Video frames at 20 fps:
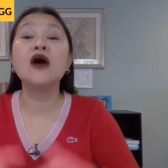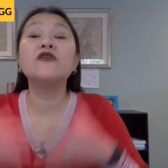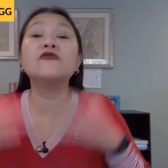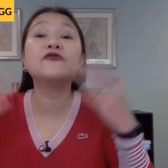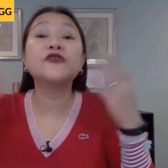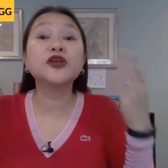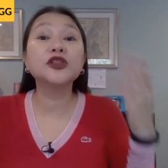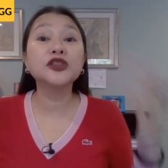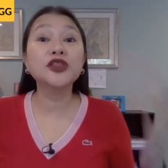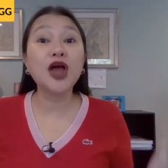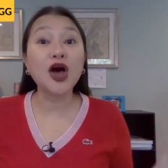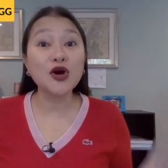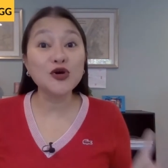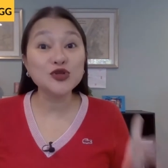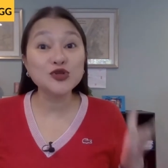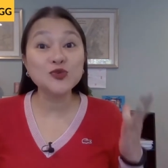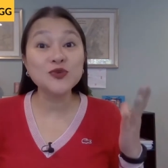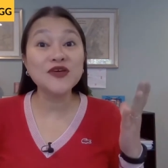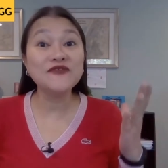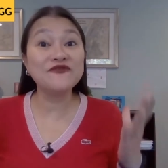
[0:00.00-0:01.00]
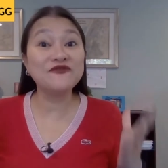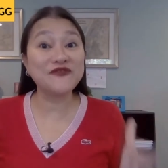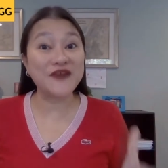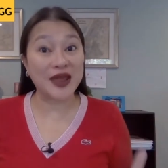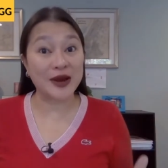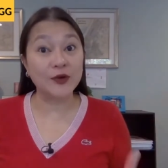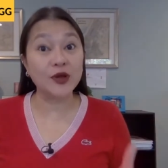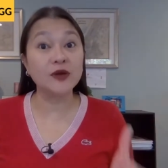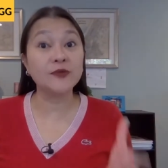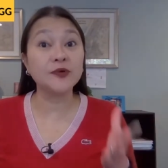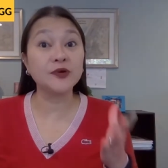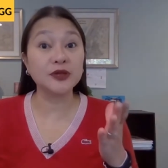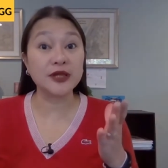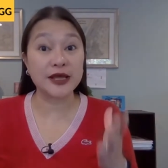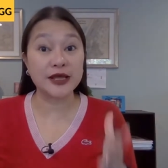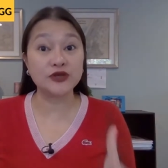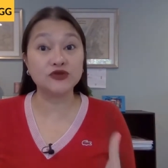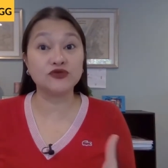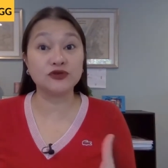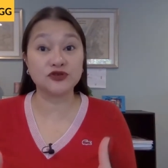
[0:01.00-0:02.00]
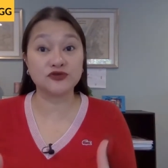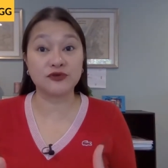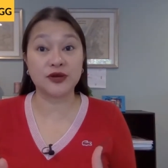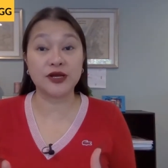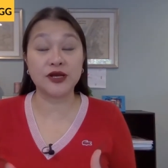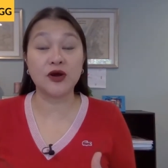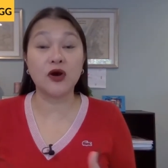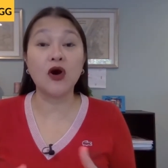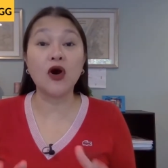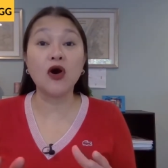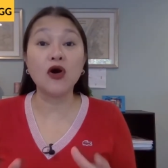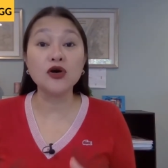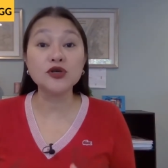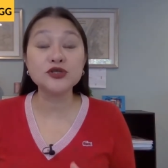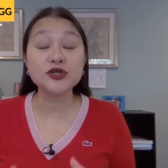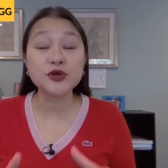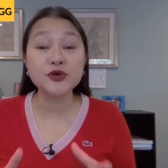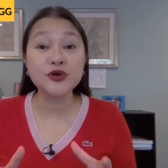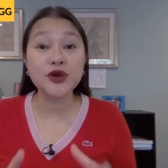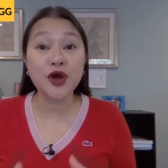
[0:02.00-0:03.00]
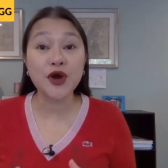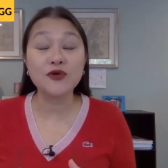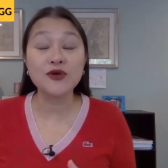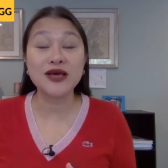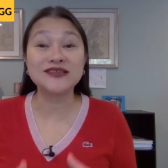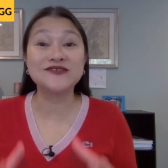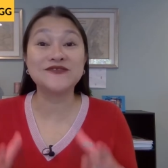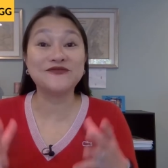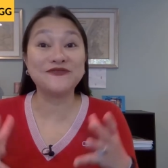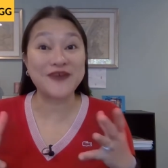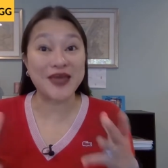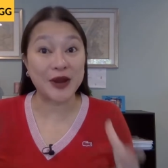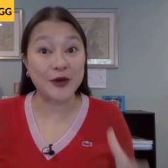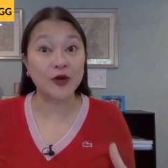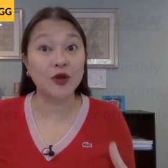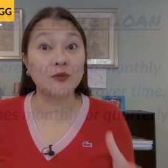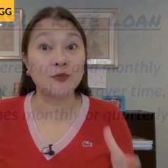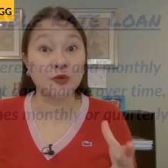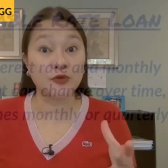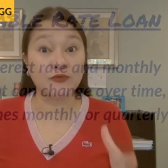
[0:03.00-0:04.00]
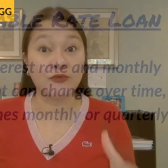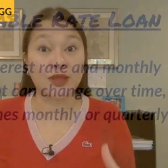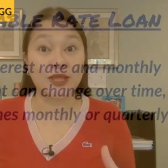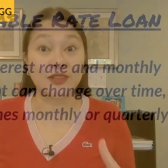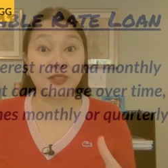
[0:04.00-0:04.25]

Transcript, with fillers: For loans with a variable interest rate, also known as variable